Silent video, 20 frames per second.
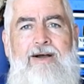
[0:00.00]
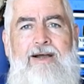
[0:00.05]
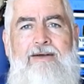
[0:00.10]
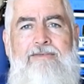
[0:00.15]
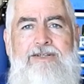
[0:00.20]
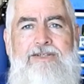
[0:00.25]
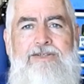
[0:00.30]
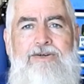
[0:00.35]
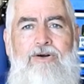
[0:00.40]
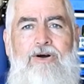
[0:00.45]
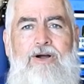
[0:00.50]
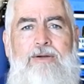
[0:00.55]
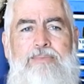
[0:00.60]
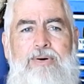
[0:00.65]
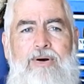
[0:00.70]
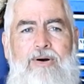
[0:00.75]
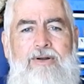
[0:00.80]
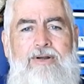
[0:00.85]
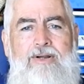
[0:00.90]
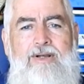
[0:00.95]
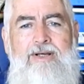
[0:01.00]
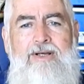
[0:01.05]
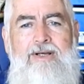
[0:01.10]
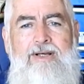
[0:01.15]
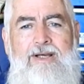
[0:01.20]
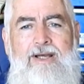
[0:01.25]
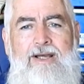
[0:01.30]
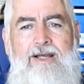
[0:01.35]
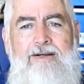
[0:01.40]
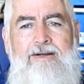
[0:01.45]
have a tripod,
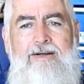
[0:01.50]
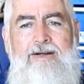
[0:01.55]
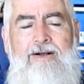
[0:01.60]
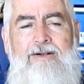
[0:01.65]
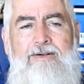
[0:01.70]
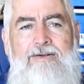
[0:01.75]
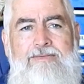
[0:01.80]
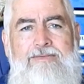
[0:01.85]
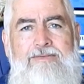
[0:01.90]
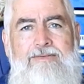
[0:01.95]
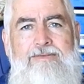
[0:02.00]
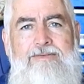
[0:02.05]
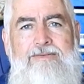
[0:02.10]
and I'll